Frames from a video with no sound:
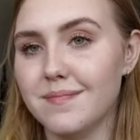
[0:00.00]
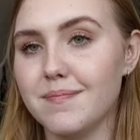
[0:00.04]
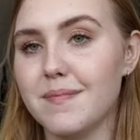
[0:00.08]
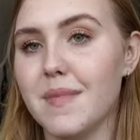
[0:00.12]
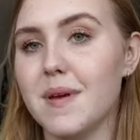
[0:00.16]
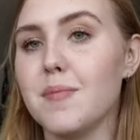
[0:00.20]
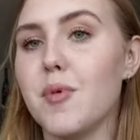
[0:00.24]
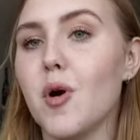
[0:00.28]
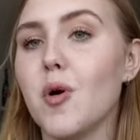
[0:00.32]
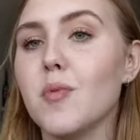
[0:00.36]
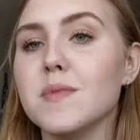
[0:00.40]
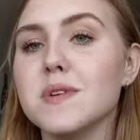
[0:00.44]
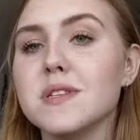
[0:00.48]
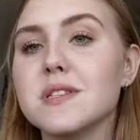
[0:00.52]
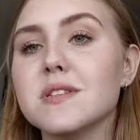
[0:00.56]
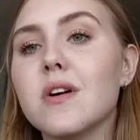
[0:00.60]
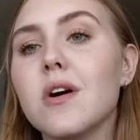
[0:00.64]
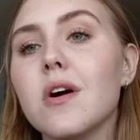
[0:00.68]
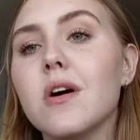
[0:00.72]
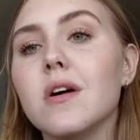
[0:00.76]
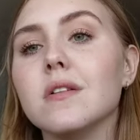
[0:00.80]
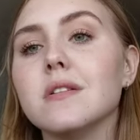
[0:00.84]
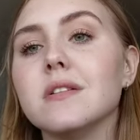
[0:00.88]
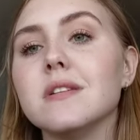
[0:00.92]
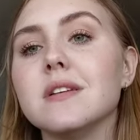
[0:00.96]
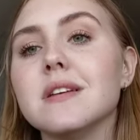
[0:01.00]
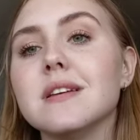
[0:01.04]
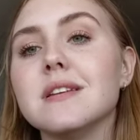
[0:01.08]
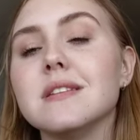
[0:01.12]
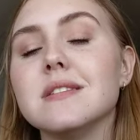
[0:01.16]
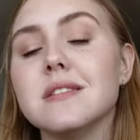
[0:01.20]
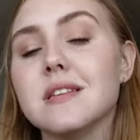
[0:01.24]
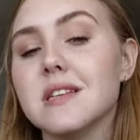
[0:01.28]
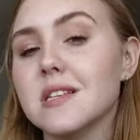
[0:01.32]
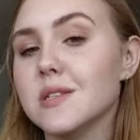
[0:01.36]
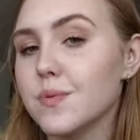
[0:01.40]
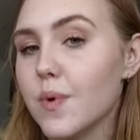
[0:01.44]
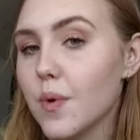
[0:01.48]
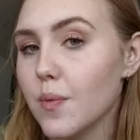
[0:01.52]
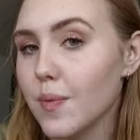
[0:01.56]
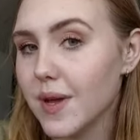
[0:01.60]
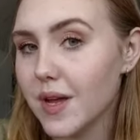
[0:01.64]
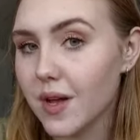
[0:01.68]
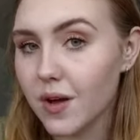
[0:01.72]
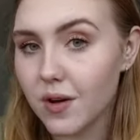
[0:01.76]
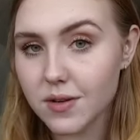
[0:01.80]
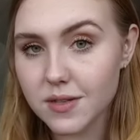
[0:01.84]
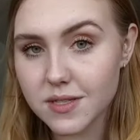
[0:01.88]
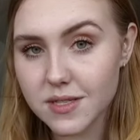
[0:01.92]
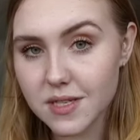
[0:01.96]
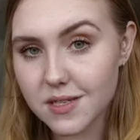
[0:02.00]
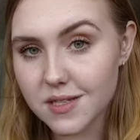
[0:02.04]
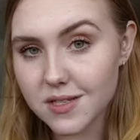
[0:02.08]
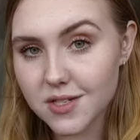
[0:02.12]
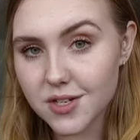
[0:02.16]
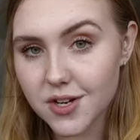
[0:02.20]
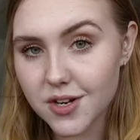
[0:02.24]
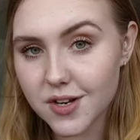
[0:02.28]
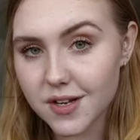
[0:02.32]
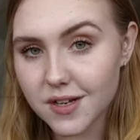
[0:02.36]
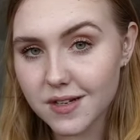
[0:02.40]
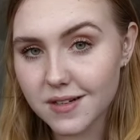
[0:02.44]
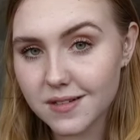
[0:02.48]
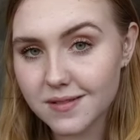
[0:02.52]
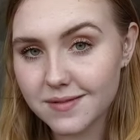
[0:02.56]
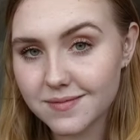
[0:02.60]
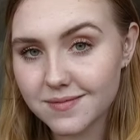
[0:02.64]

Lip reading: My poem is called, Is This What We Call Sisterhood?